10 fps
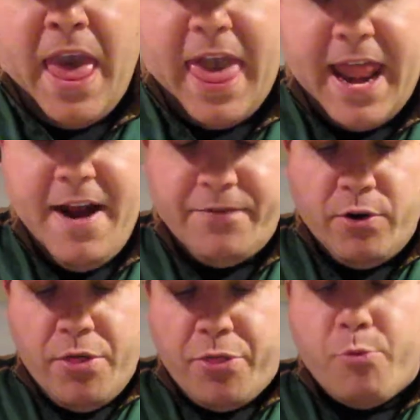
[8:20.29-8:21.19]
And
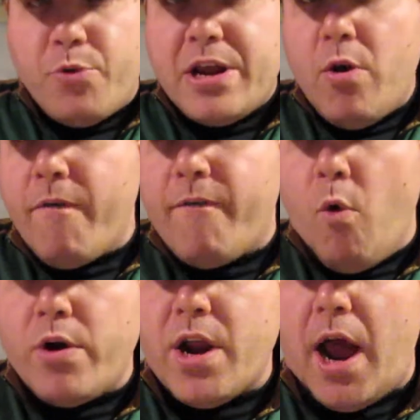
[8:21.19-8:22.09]
after 3 or
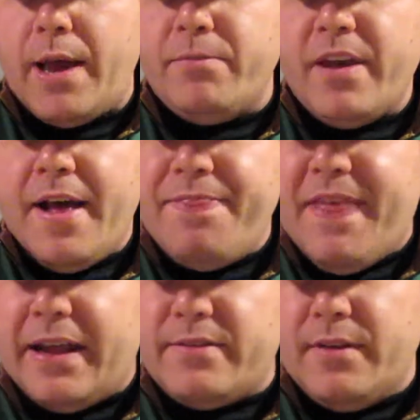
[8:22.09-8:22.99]
4 times,
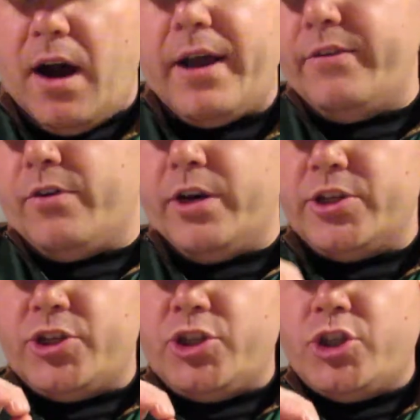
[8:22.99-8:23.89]
that knot is going to
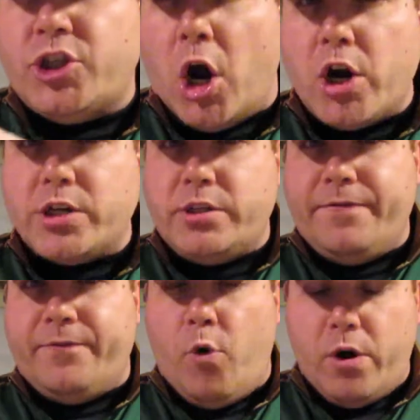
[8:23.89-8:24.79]
start to
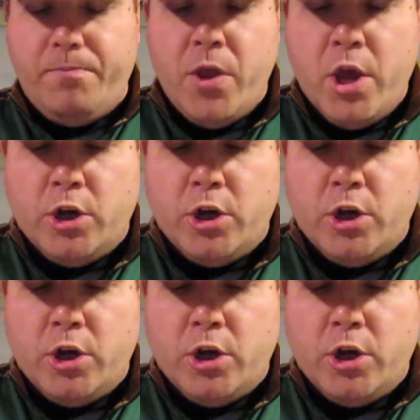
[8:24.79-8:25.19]
form.